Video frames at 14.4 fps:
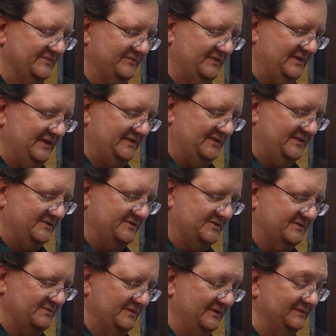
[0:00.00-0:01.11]
I've got
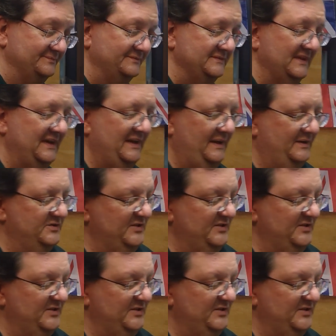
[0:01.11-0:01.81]
this, well, I'm